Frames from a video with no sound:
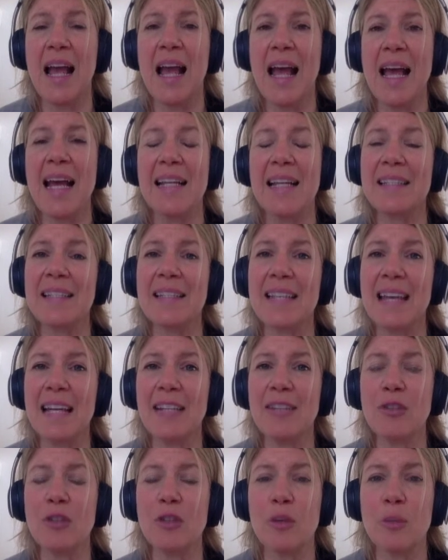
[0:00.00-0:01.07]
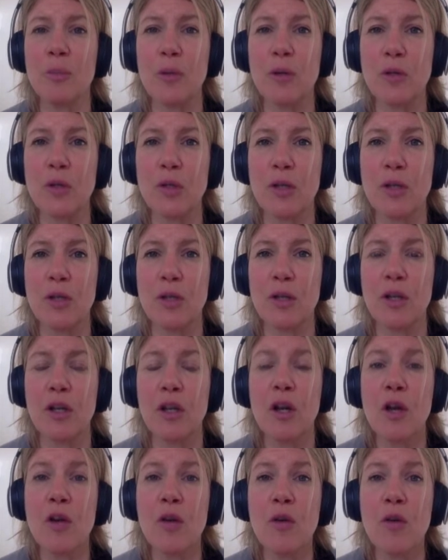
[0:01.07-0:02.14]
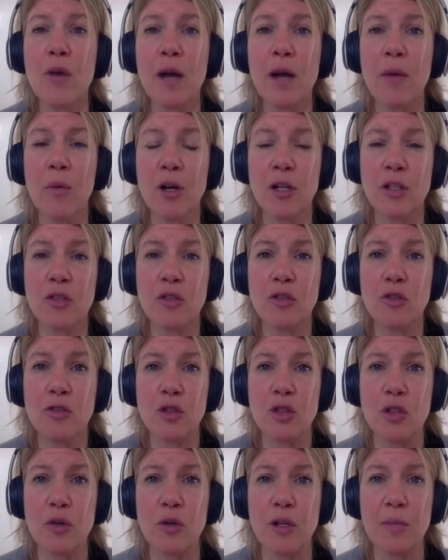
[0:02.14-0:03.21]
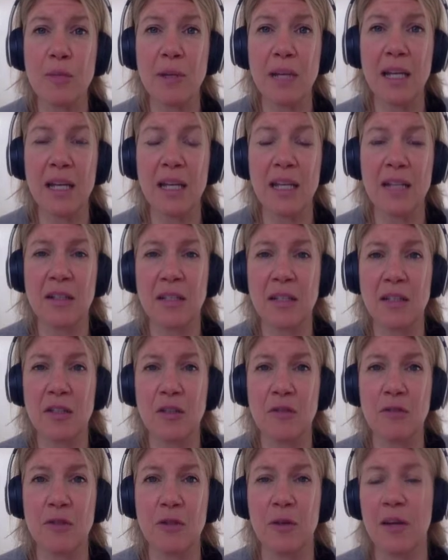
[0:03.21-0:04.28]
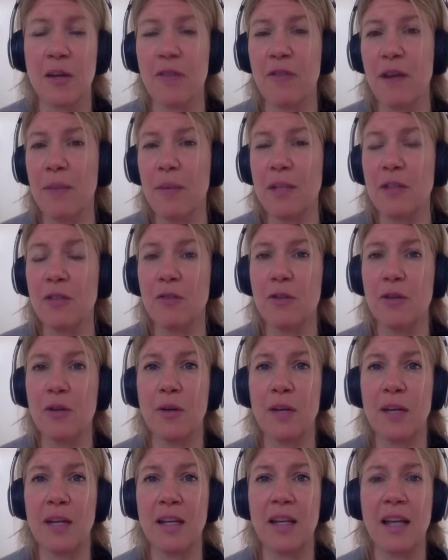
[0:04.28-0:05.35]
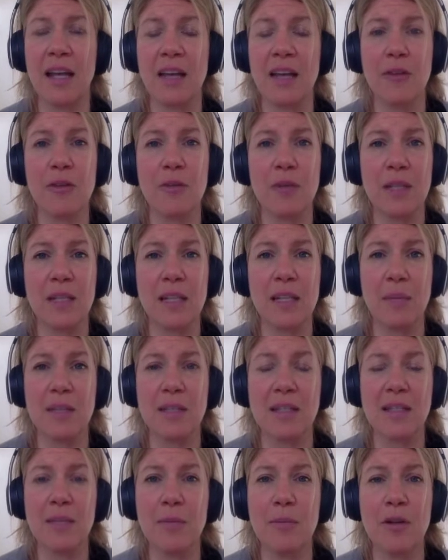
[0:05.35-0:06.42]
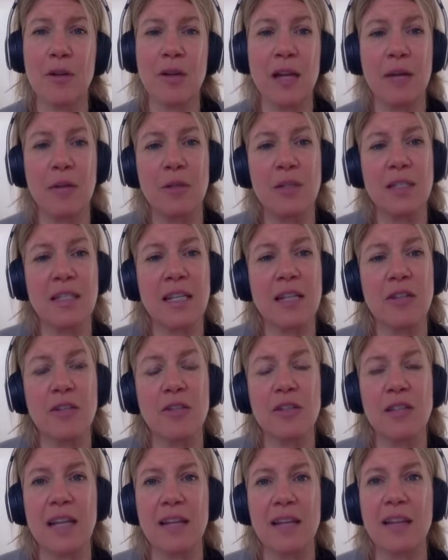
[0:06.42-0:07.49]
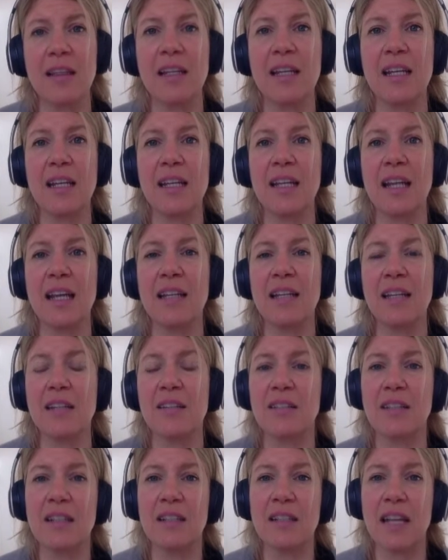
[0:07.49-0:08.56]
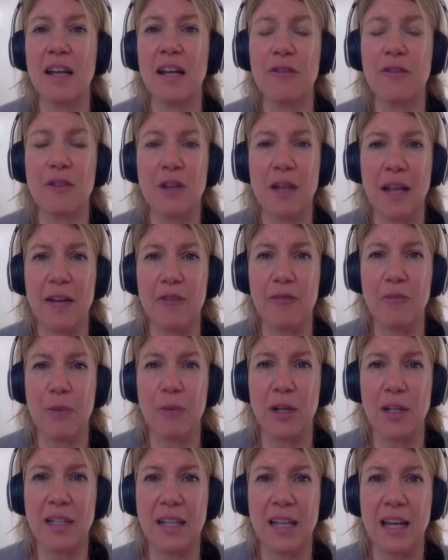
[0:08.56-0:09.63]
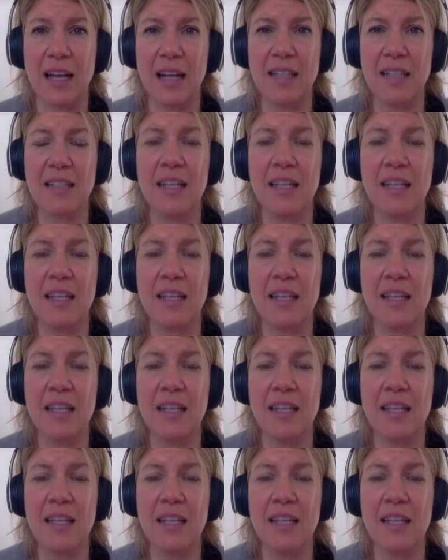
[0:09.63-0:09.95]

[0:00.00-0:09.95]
and send to the person who I want to join me in an interview. If I'm interviewing Heather with Keep It Simple, I would send her that link, and then on the day of her live broadcast,